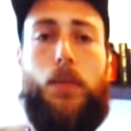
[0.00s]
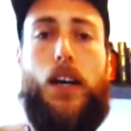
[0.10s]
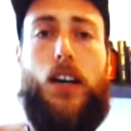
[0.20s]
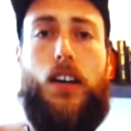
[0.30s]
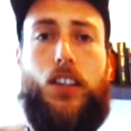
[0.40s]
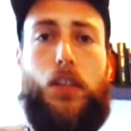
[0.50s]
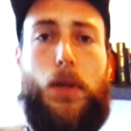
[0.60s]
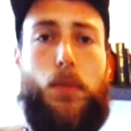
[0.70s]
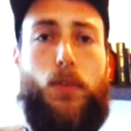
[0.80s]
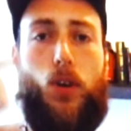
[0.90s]
about a little
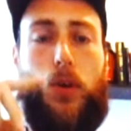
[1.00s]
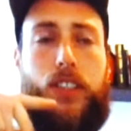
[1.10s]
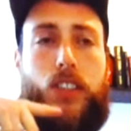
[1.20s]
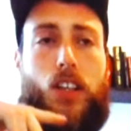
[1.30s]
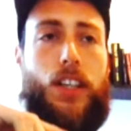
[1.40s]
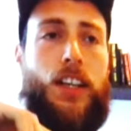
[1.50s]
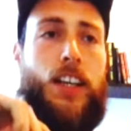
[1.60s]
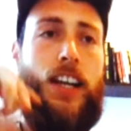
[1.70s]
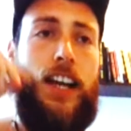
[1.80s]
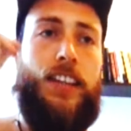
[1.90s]
bit before we started,
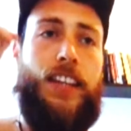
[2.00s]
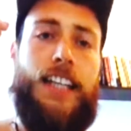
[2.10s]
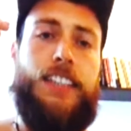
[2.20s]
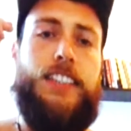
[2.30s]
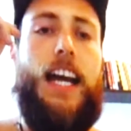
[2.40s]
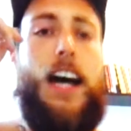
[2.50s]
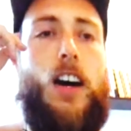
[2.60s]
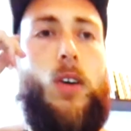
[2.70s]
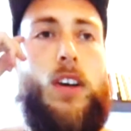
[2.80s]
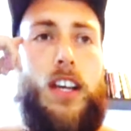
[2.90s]
and that's
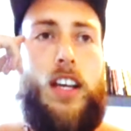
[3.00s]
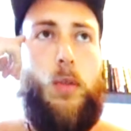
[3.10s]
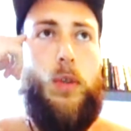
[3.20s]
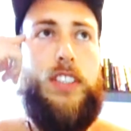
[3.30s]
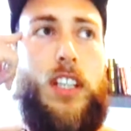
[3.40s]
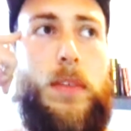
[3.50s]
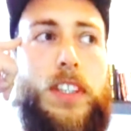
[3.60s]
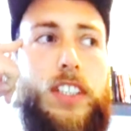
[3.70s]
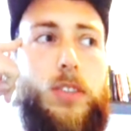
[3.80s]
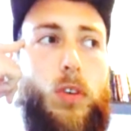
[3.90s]
how with some of
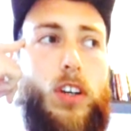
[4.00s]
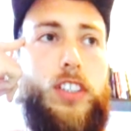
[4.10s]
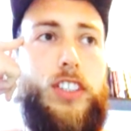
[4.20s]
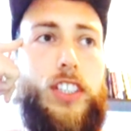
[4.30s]
these words,